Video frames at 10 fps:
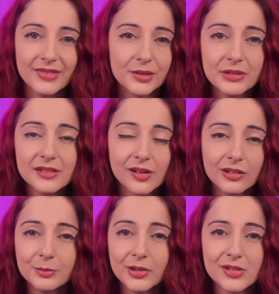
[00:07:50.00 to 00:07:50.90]
The rings
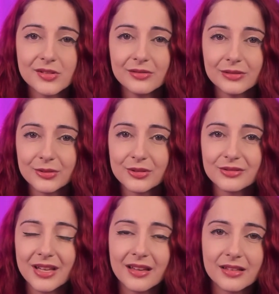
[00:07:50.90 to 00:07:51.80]
are personal loot
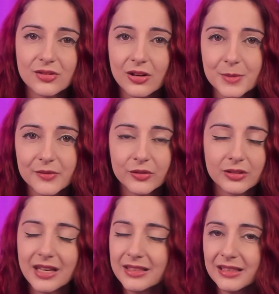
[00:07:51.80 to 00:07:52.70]
and drops
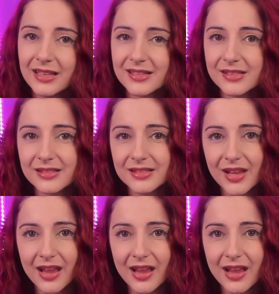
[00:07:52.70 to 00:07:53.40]
for any classes,